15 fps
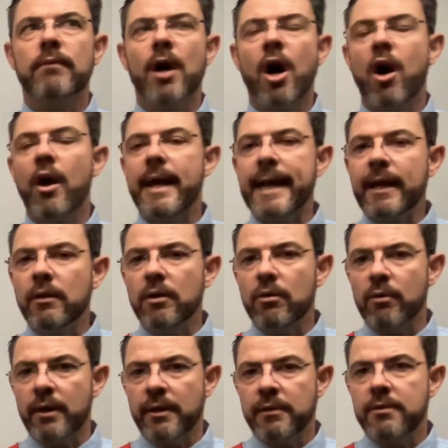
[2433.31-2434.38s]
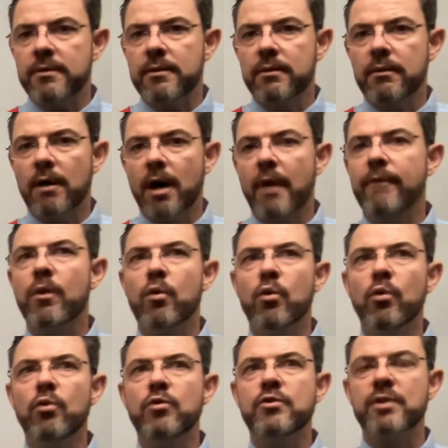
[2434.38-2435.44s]
are ignorant of the
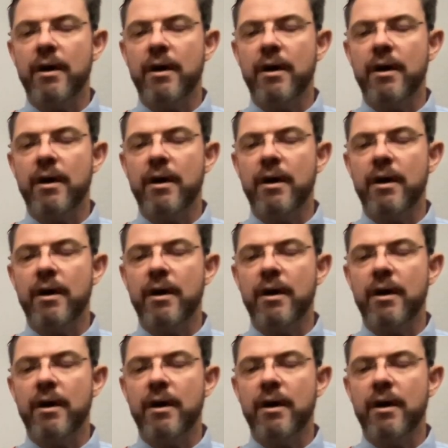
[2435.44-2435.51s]
rules